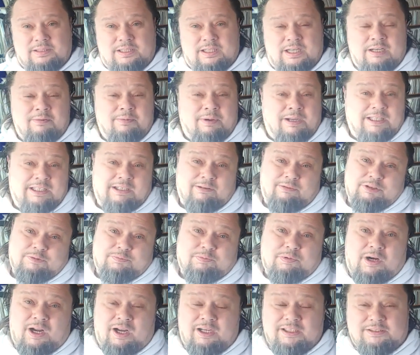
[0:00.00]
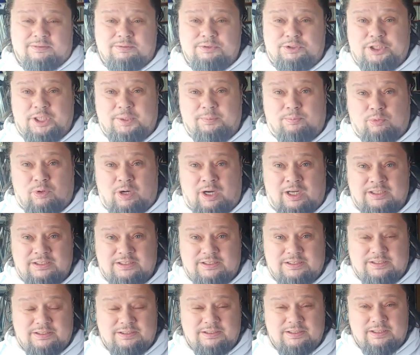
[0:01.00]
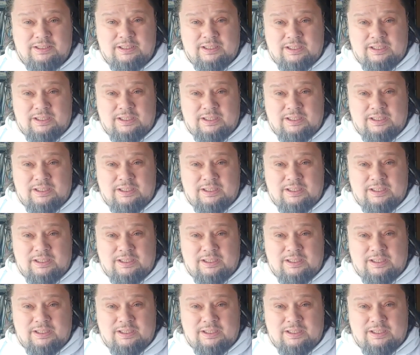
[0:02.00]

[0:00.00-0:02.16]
it means there was probably some cheap rents.